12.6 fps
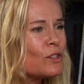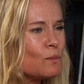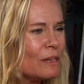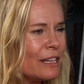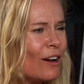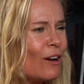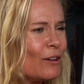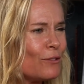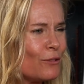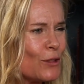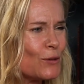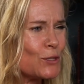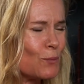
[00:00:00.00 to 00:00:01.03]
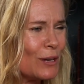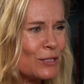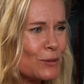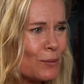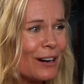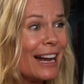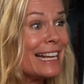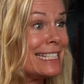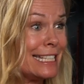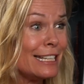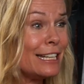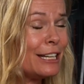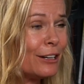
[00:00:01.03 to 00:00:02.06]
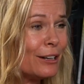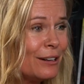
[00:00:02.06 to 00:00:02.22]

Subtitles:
me on for those ones where I didn't hear.